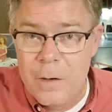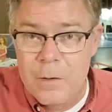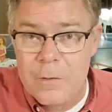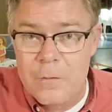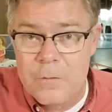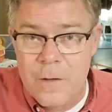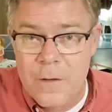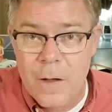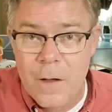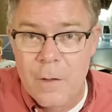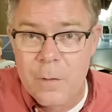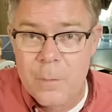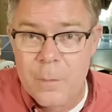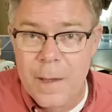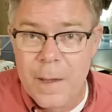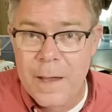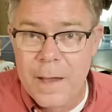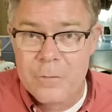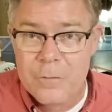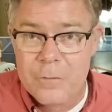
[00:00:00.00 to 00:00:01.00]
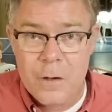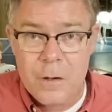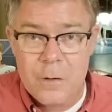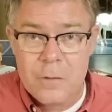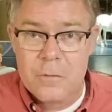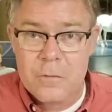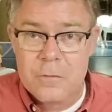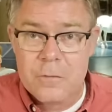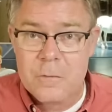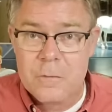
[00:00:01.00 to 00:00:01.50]
to sell the bonds. They're
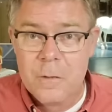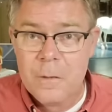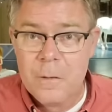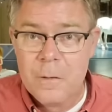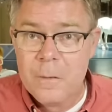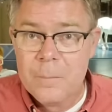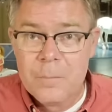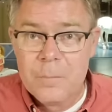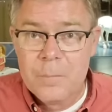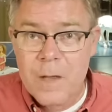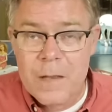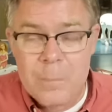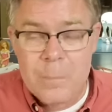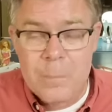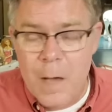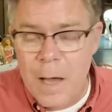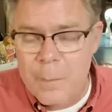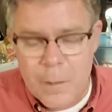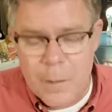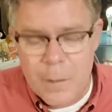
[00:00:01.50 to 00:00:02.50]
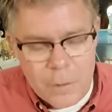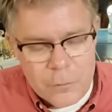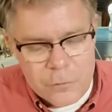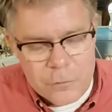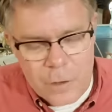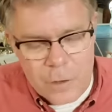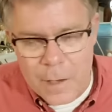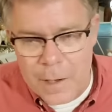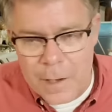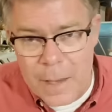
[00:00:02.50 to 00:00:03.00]
just it, I don't know,
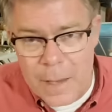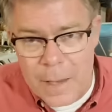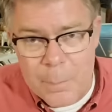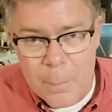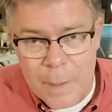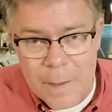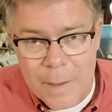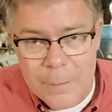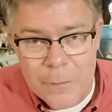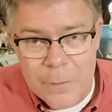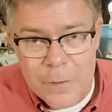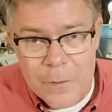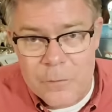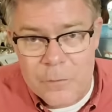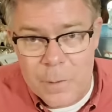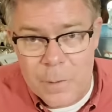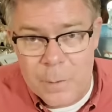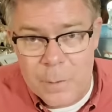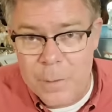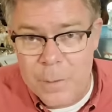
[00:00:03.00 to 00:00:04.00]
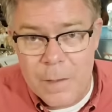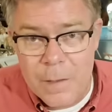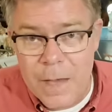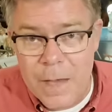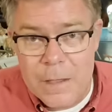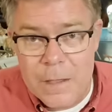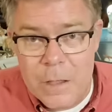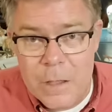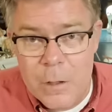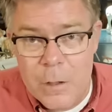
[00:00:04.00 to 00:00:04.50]
shut up about this, but it'd be
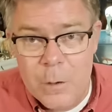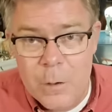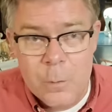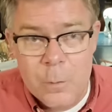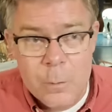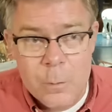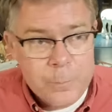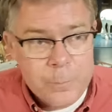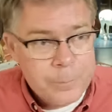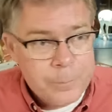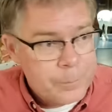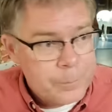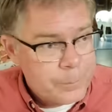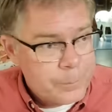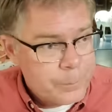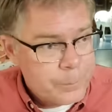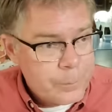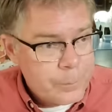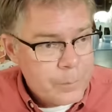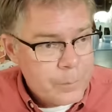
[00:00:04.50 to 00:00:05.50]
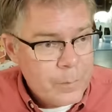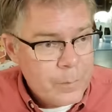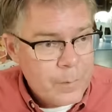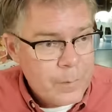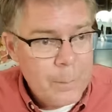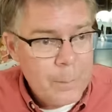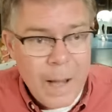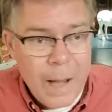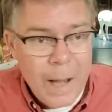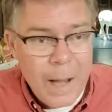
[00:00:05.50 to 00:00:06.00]
like you
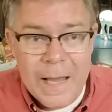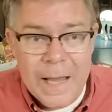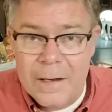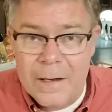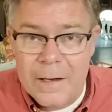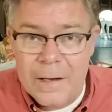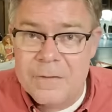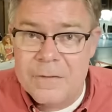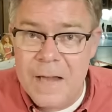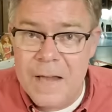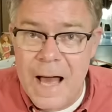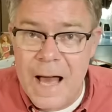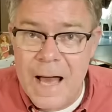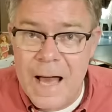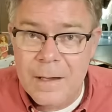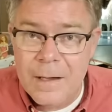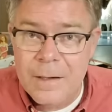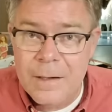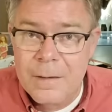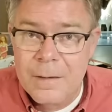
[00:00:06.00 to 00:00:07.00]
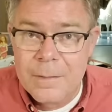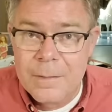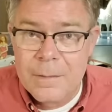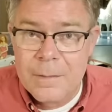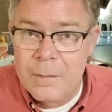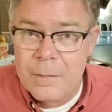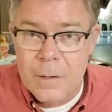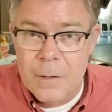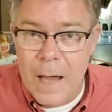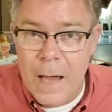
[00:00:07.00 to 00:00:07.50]
buying a stock.
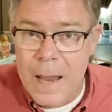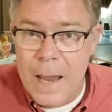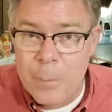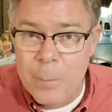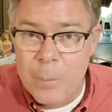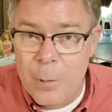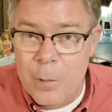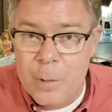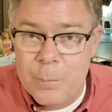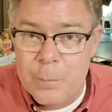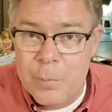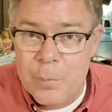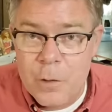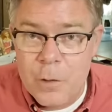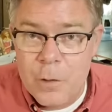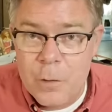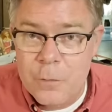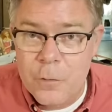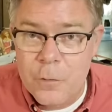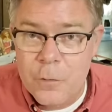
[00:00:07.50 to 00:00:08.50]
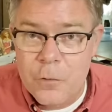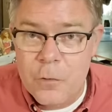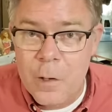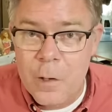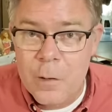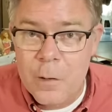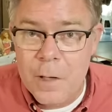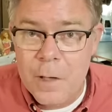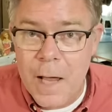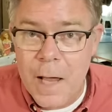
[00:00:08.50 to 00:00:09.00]
Apple computer for
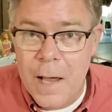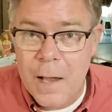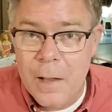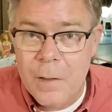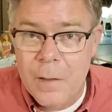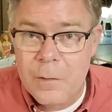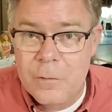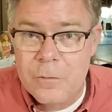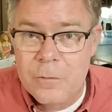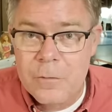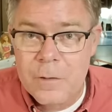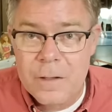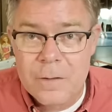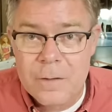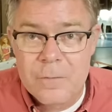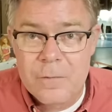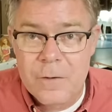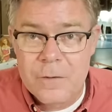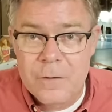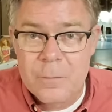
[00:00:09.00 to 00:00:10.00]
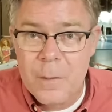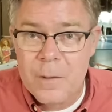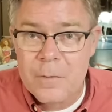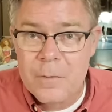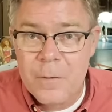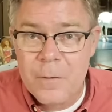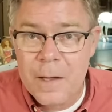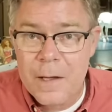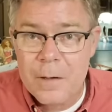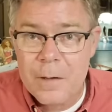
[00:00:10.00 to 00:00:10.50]
$200 and six
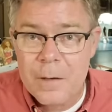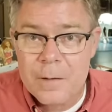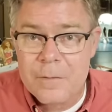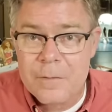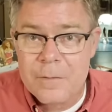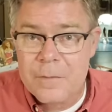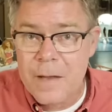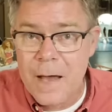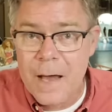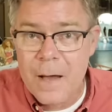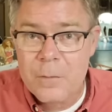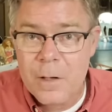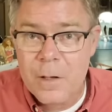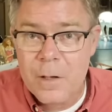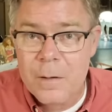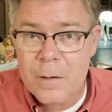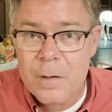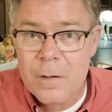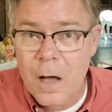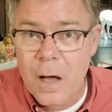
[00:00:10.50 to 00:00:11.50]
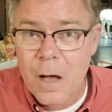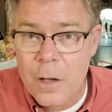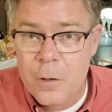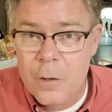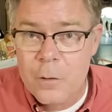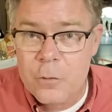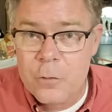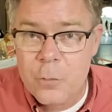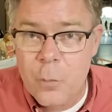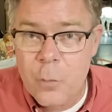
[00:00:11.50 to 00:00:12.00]
months later it's down to
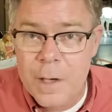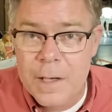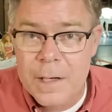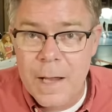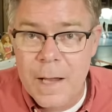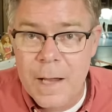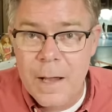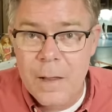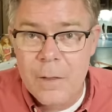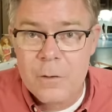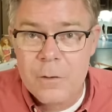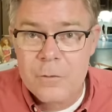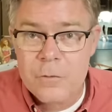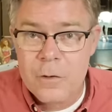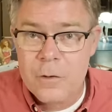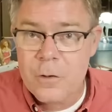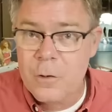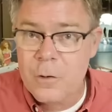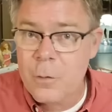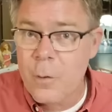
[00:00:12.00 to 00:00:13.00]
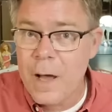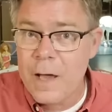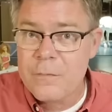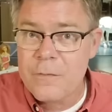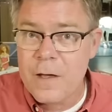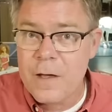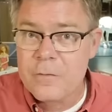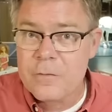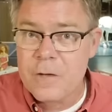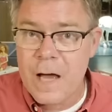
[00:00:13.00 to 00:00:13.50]
$120 and your wife
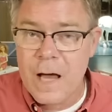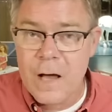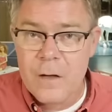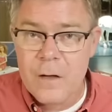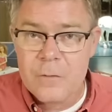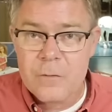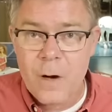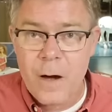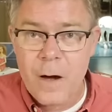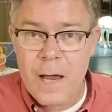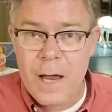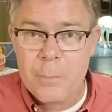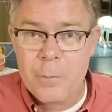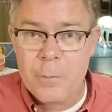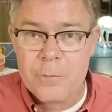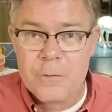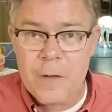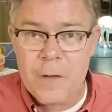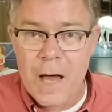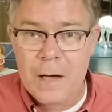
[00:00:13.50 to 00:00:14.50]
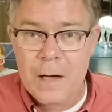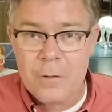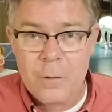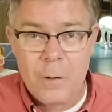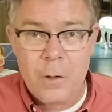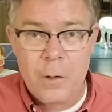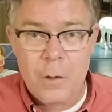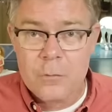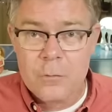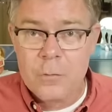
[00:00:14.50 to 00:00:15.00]
asks you how's our Apple stock you're
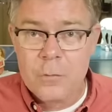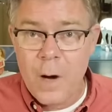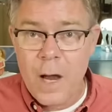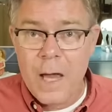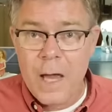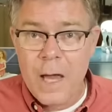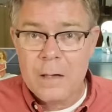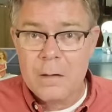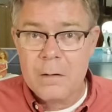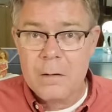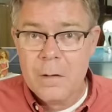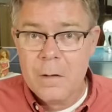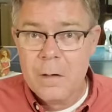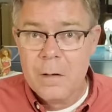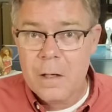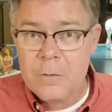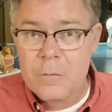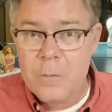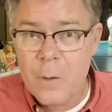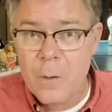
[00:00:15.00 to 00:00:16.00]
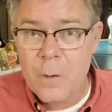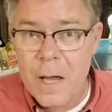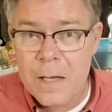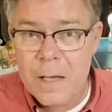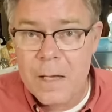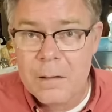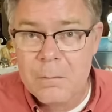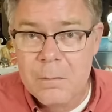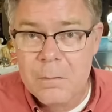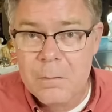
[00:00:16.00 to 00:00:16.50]
like it's great it's
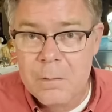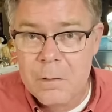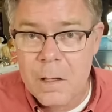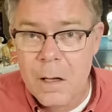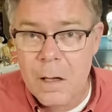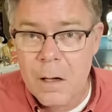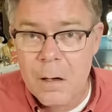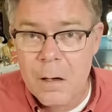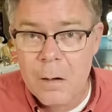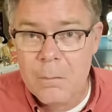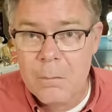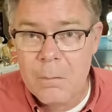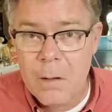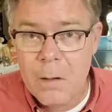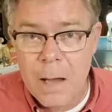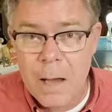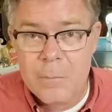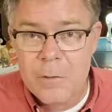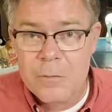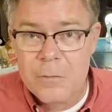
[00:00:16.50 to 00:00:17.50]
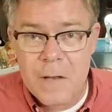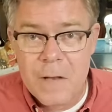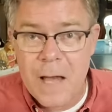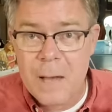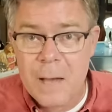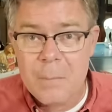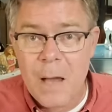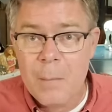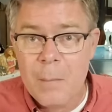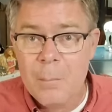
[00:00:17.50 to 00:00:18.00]
great you know I'm just
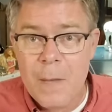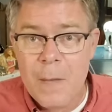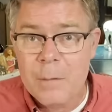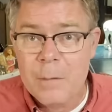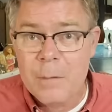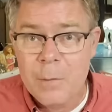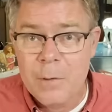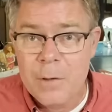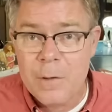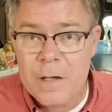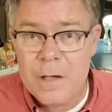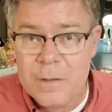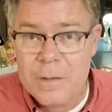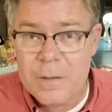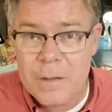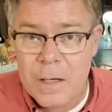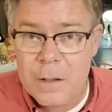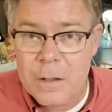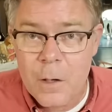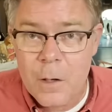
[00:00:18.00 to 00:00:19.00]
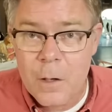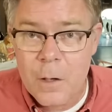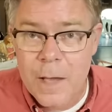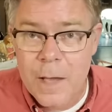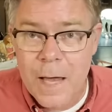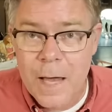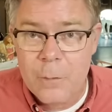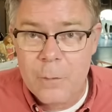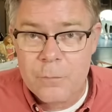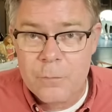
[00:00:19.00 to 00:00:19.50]
not I'm making believe it didn't go
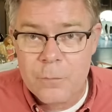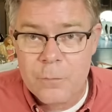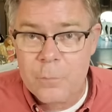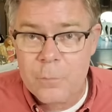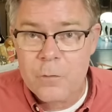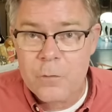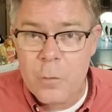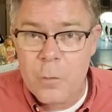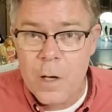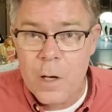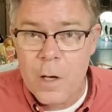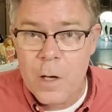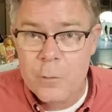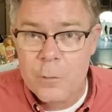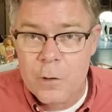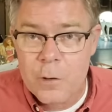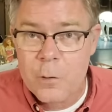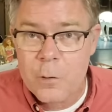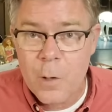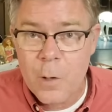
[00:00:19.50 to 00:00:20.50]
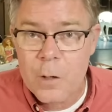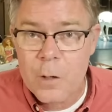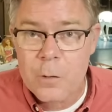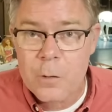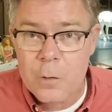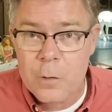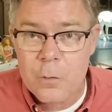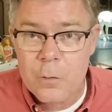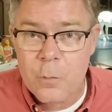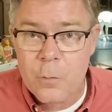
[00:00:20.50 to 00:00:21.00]
down from 200 to
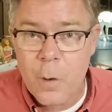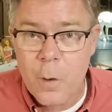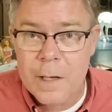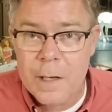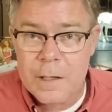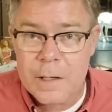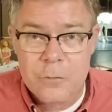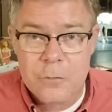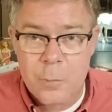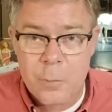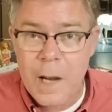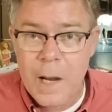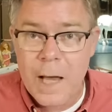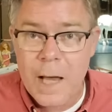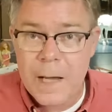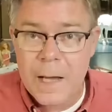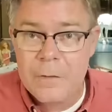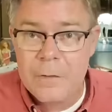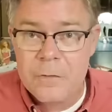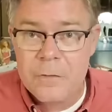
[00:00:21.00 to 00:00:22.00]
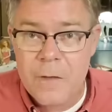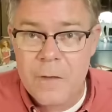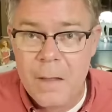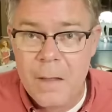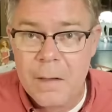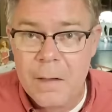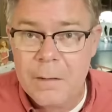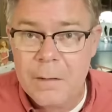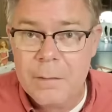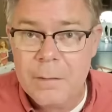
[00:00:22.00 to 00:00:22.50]
120 because we're not going to
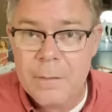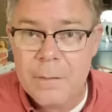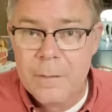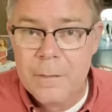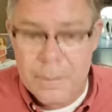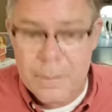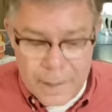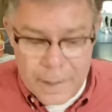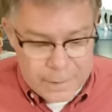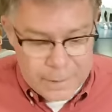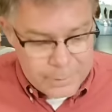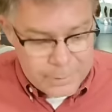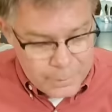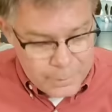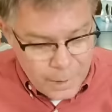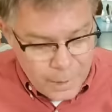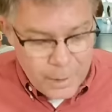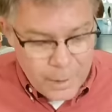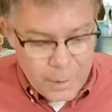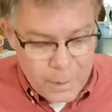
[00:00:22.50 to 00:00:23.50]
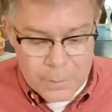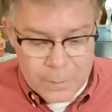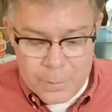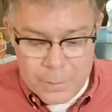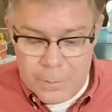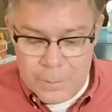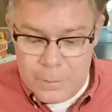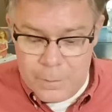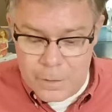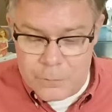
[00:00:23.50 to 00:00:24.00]
sell it right no
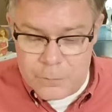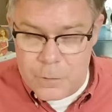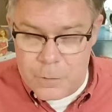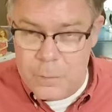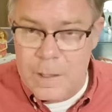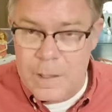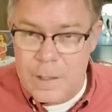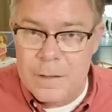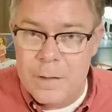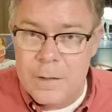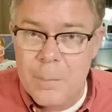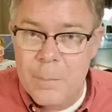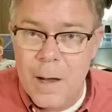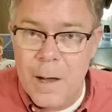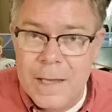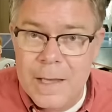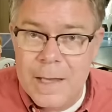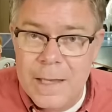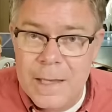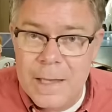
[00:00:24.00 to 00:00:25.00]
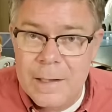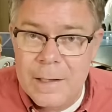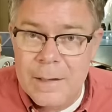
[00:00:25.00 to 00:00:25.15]
if you need the money